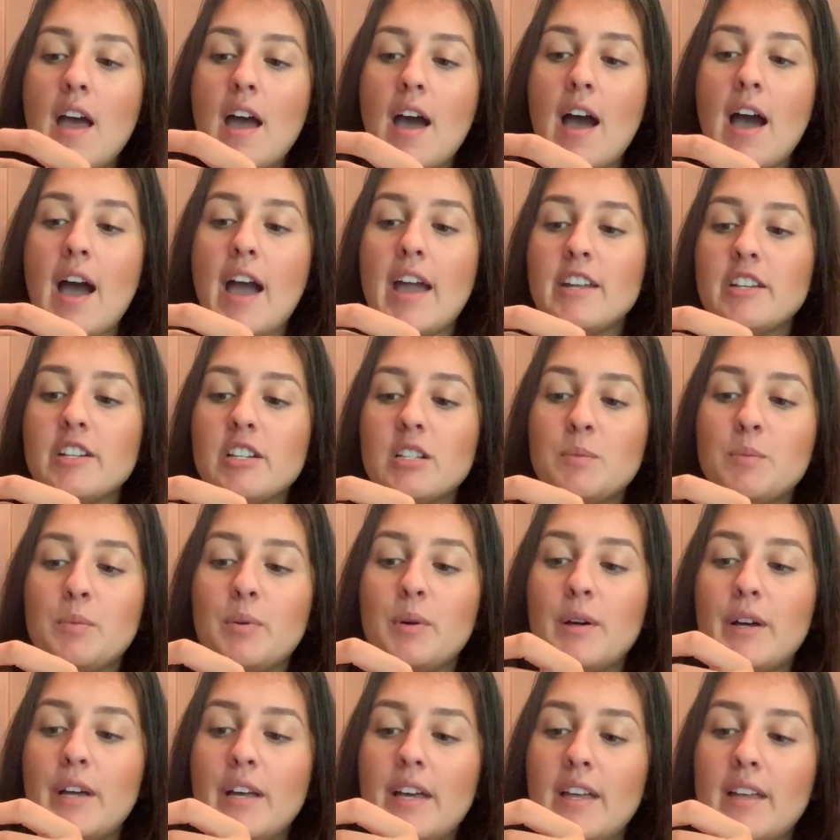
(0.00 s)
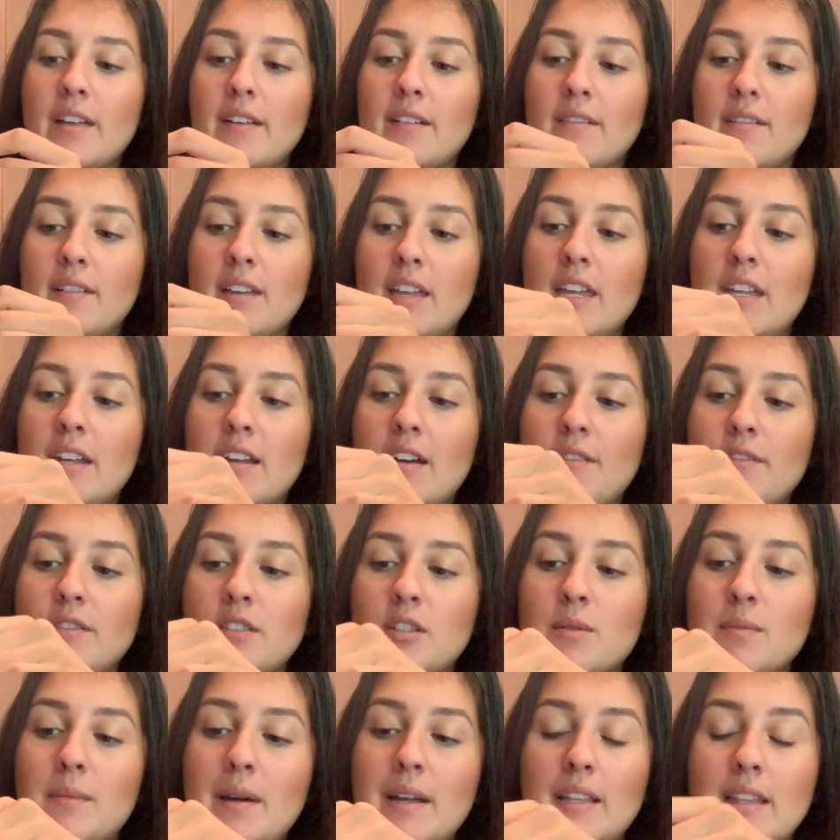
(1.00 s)
I just put enough
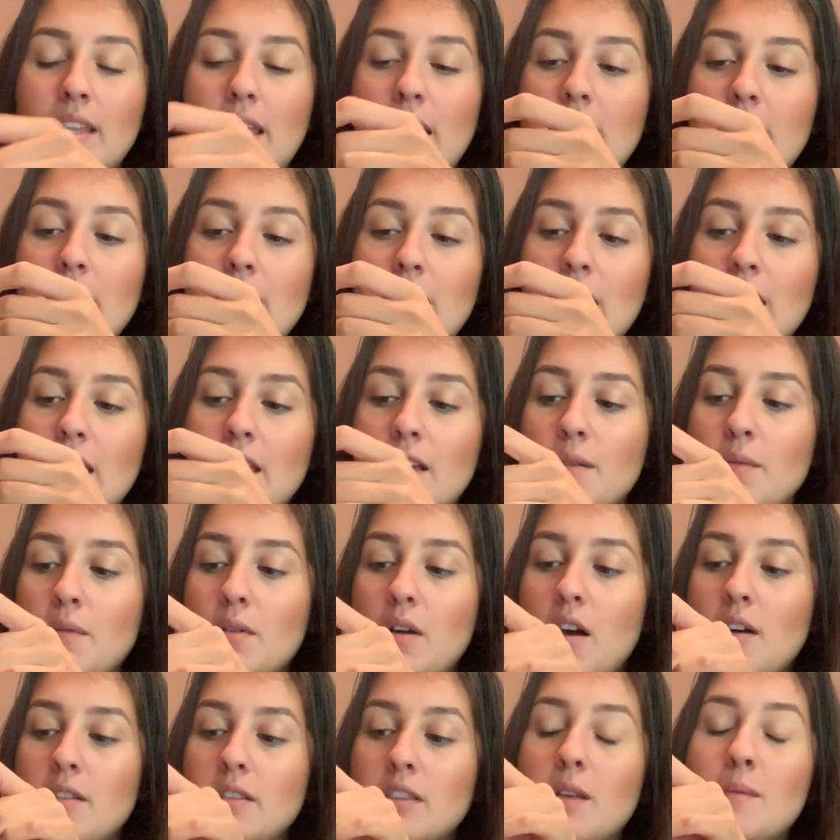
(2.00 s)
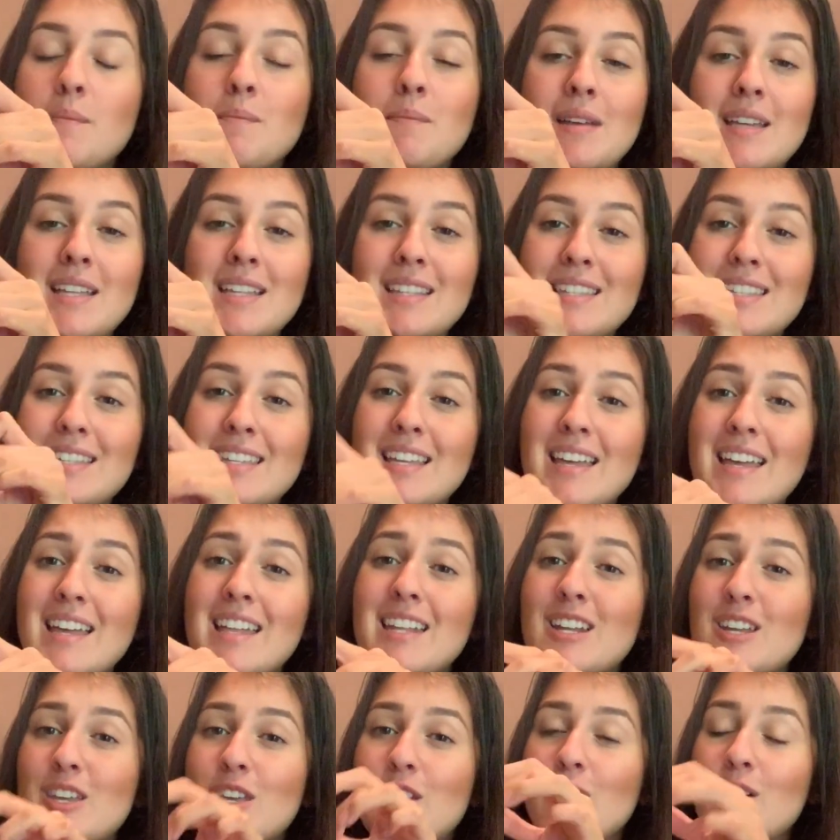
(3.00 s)
to my liking. The mint
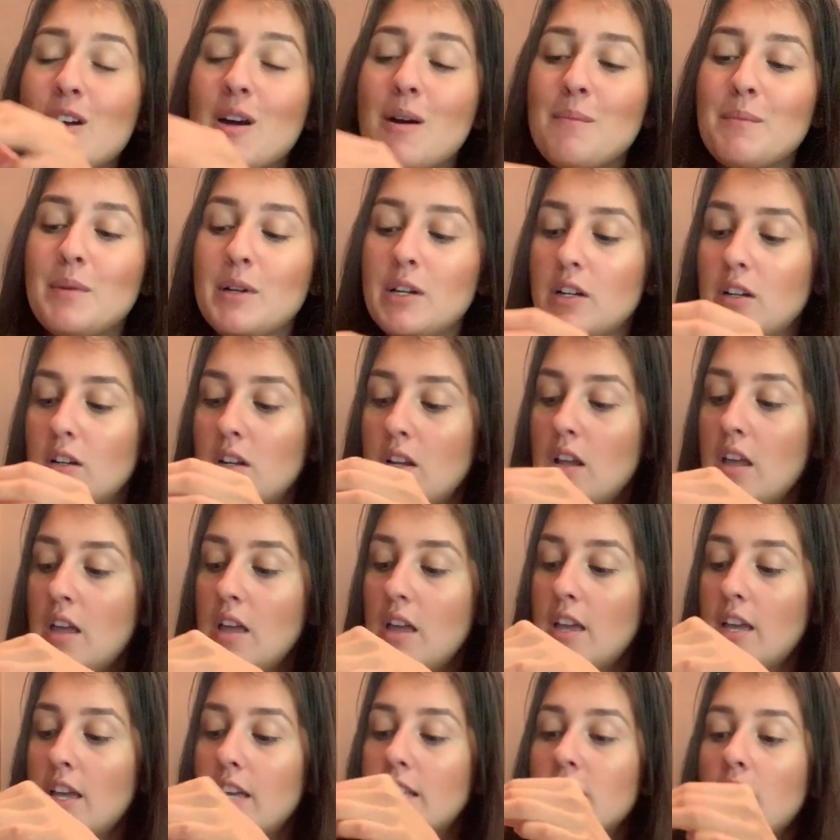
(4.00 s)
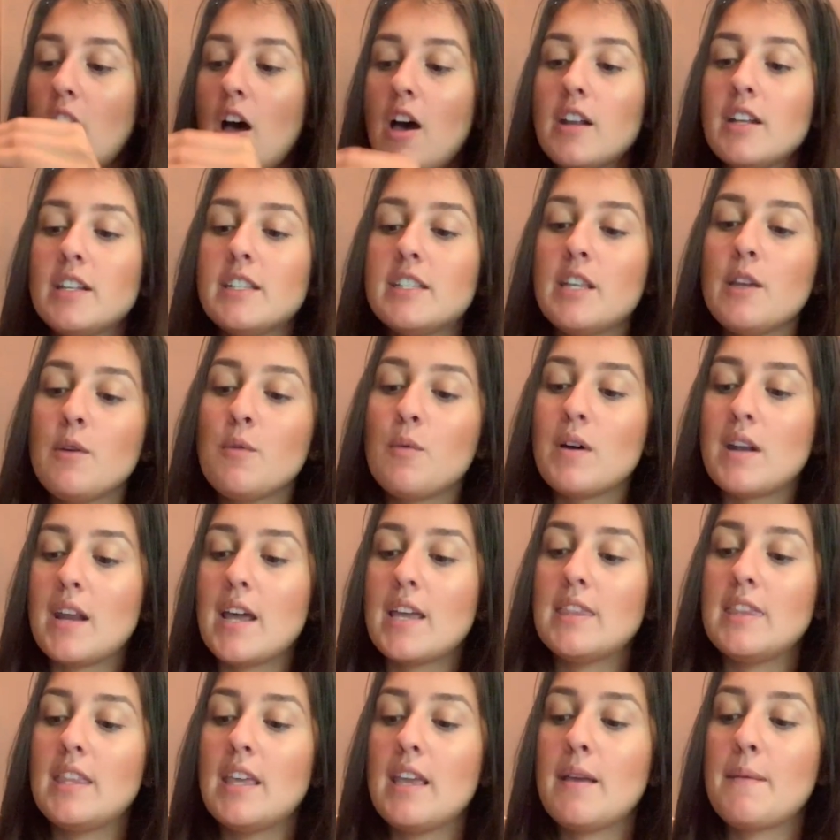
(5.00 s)
and the cucumber is honestly what
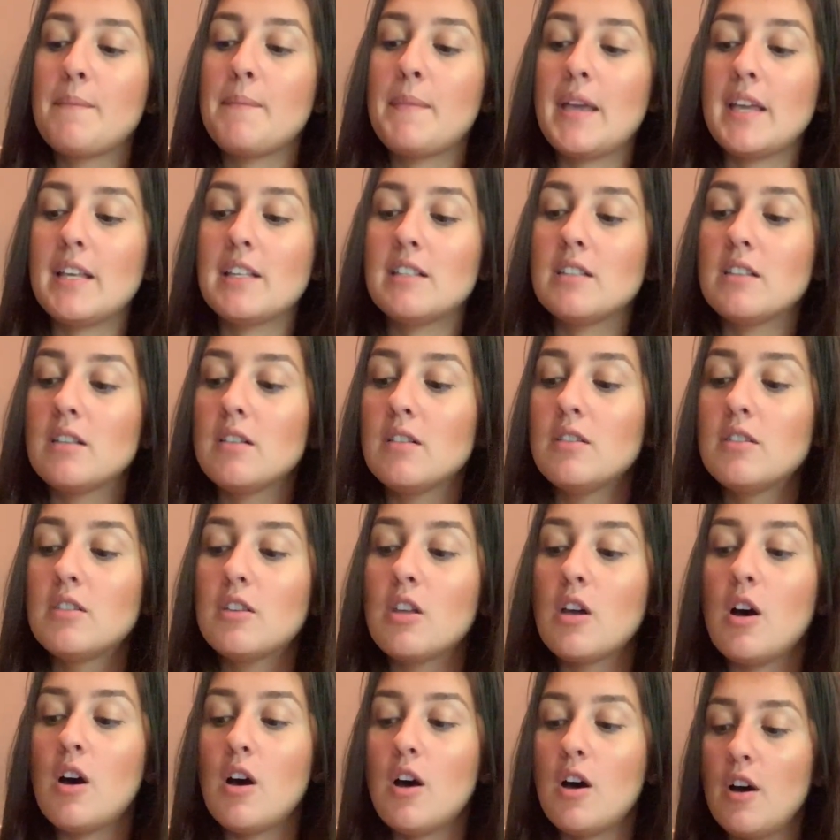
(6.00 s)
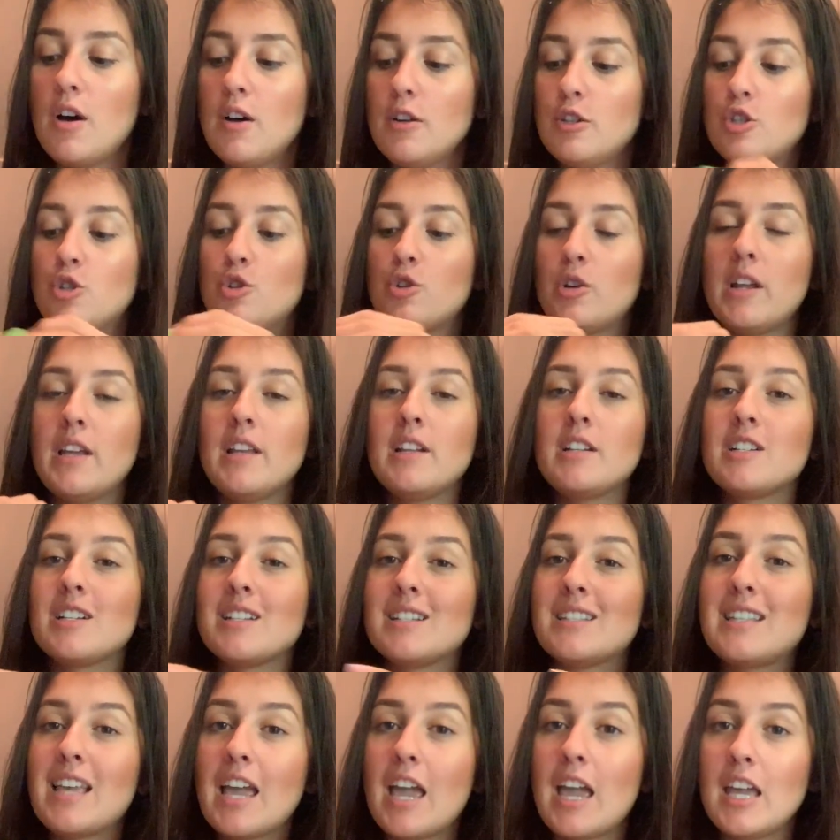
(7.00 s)
I think makes the drink
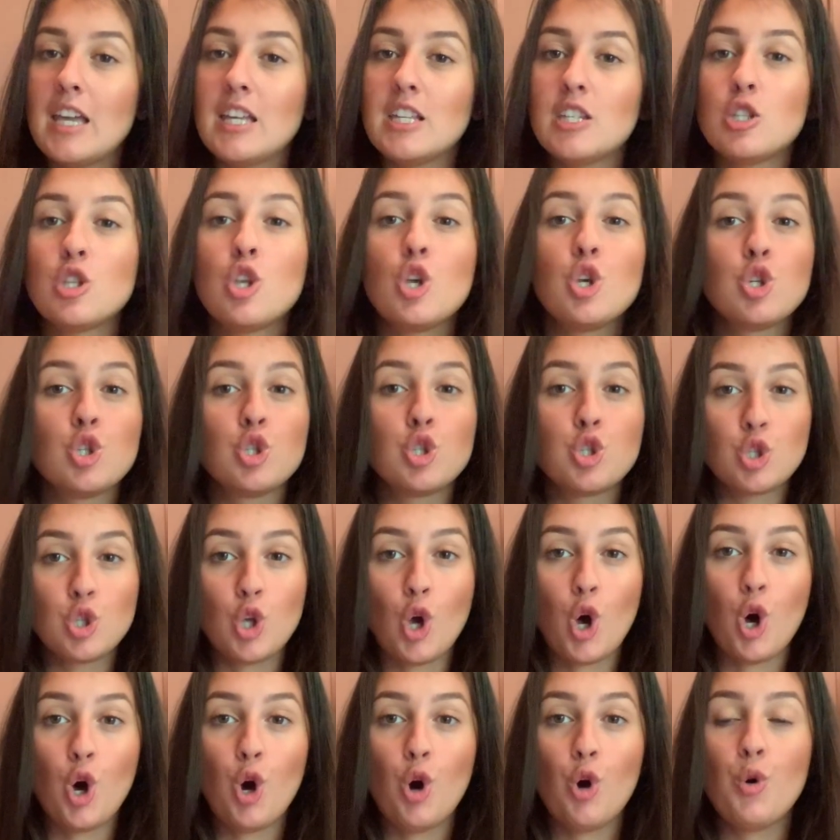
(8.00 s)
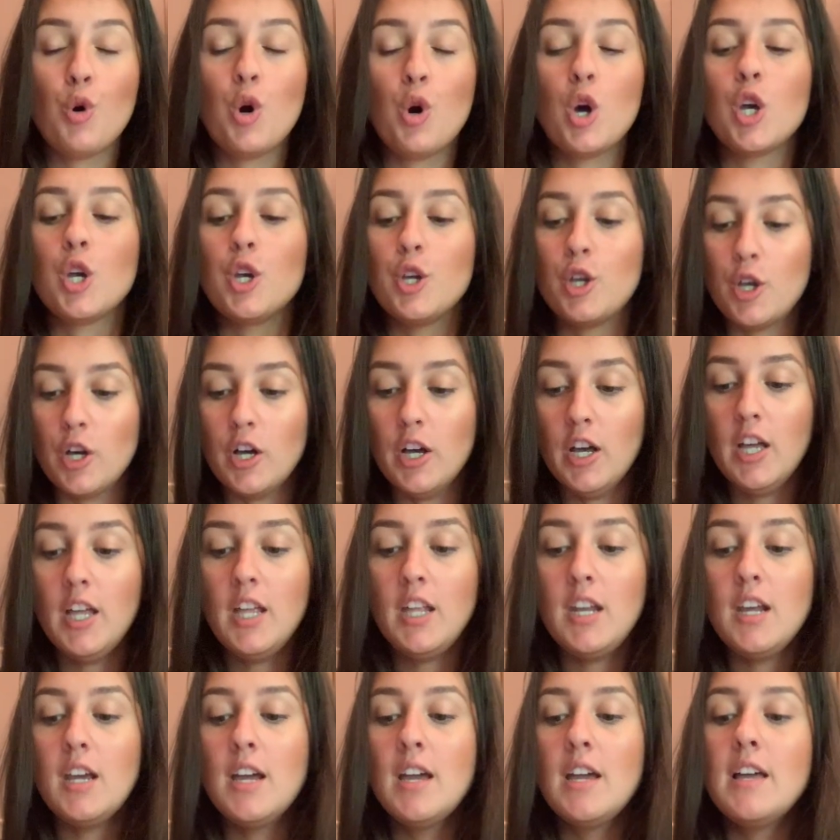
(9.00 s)
just taste so
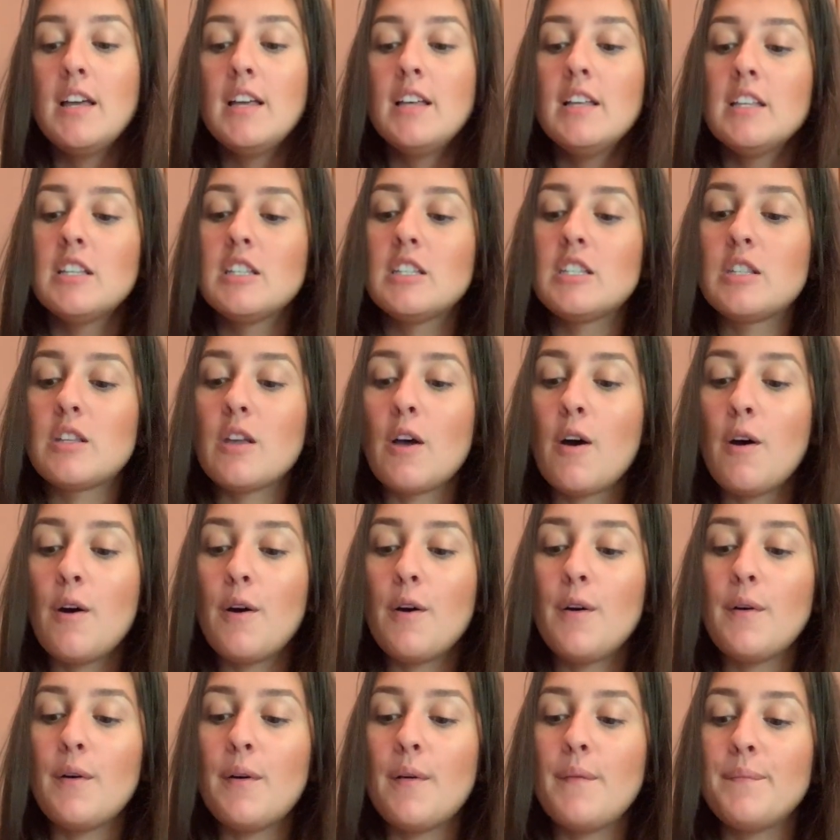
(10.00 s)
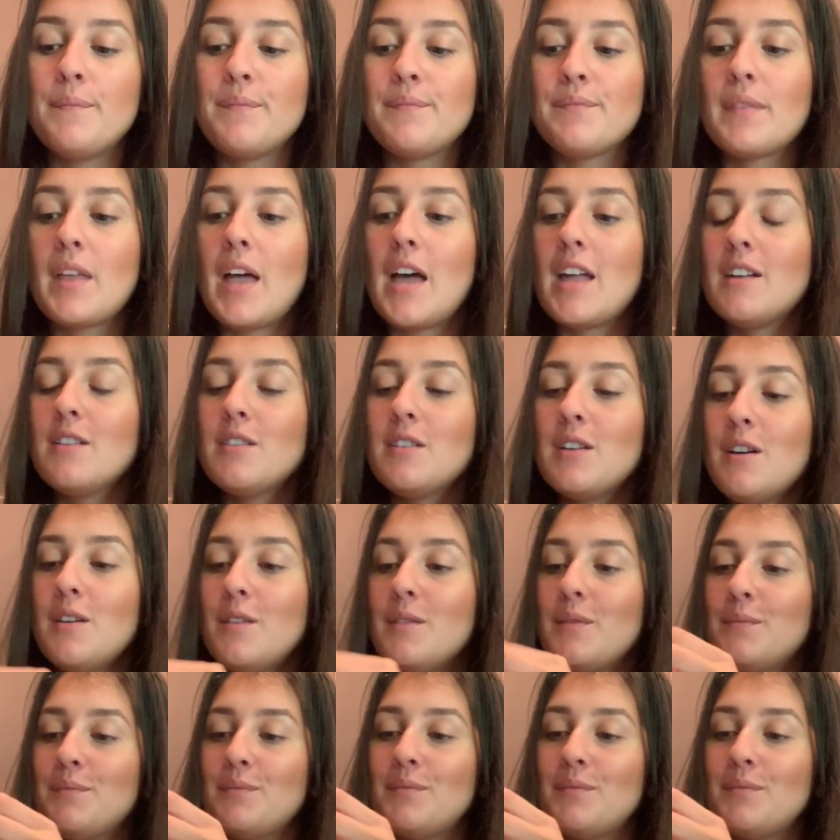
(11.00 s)
good. So I don't know.